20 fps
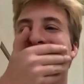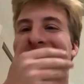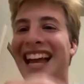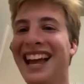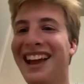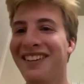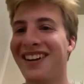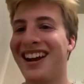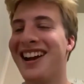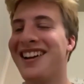
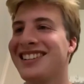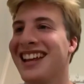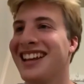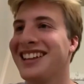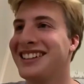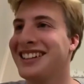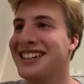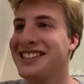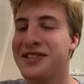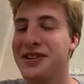Wait, is that
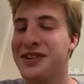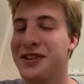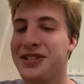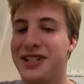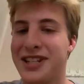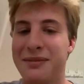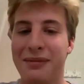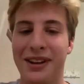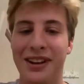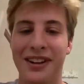just your
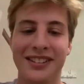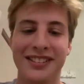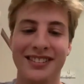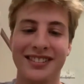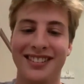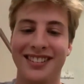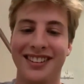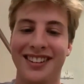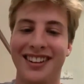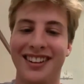Gmail?
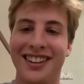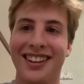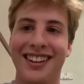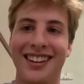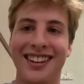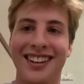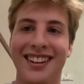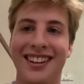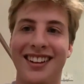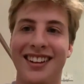
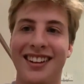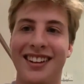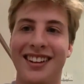That's just